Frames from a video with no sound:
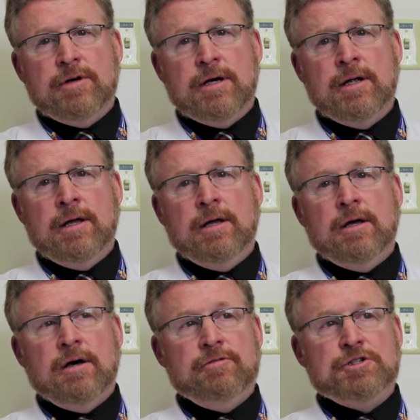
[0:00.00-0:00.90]
of a,
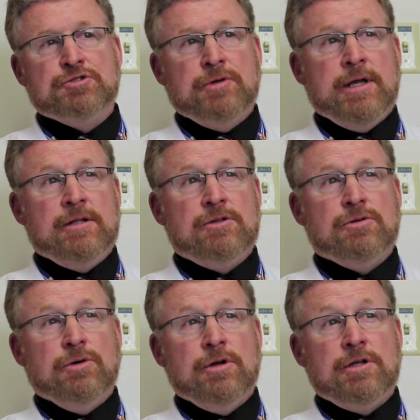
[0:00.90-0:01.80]
of a
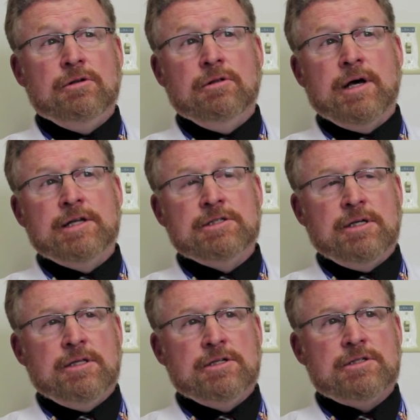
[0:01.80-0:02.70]
trend toward
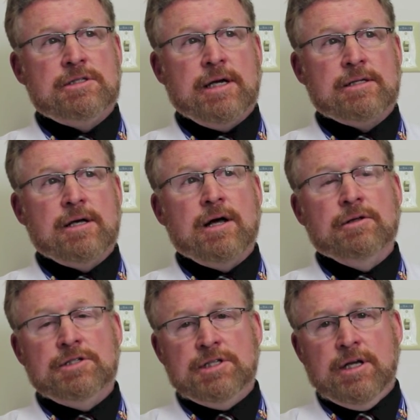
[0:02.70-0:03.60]
utilizing this
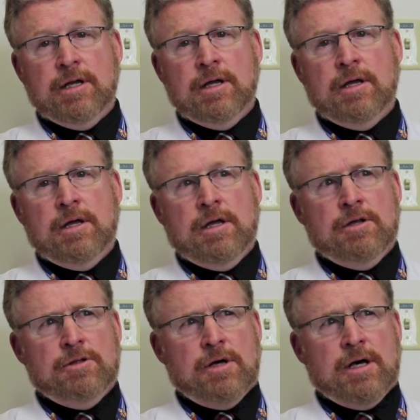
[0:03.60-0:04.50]
technology,
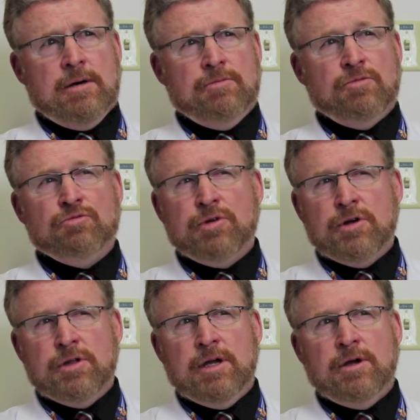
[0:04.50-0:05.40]
um,
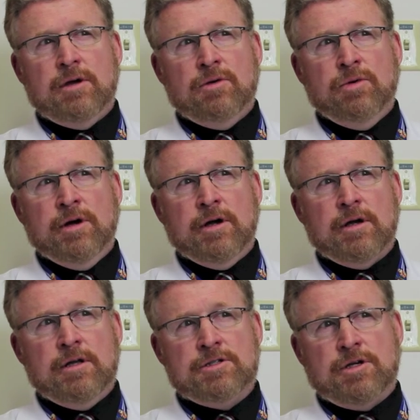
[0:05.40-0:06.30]
really
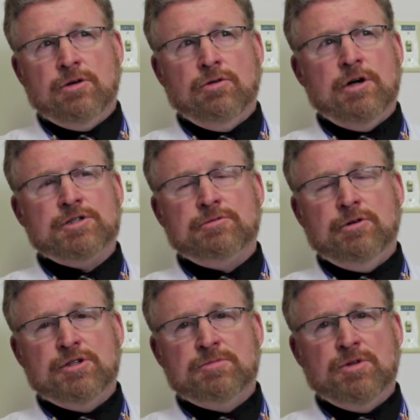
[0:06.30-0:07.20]
where it's a
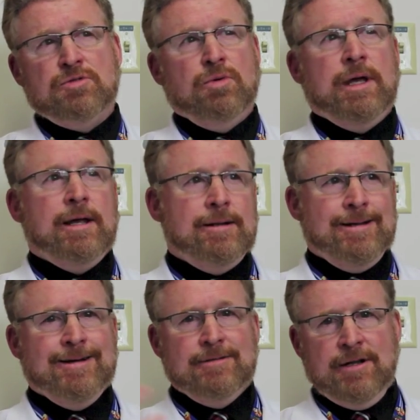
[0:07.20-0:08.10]
crossroads
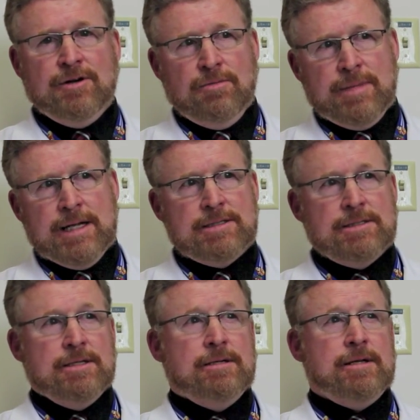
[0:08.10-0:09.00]
between clinical
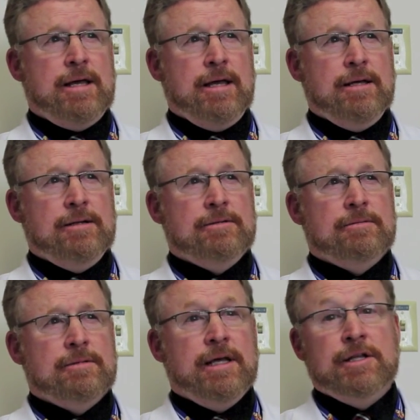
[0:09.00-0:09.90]
medicine
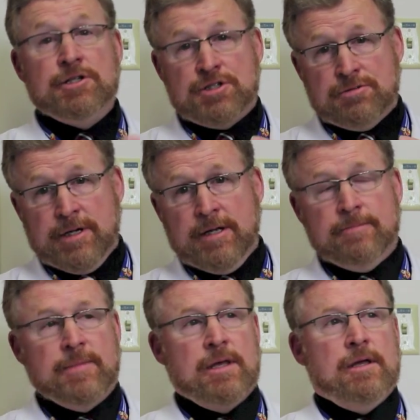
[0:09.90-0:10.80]
and
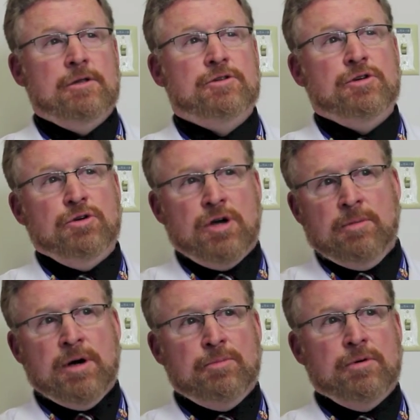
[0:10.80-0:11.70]
industry to
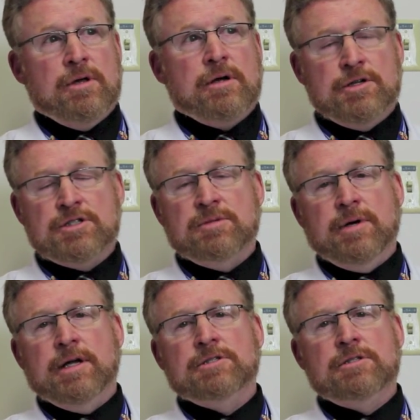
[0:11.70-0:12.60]
come up with a
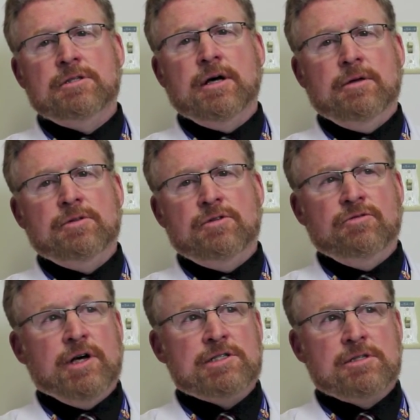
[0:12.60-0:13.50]
customized uh,
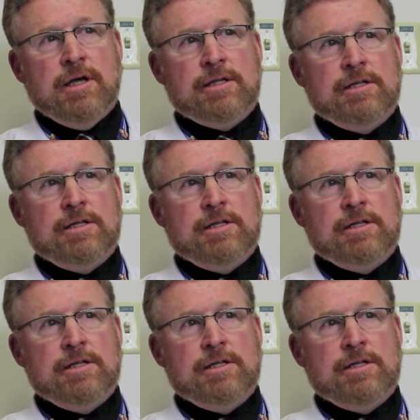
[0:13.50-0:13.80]
device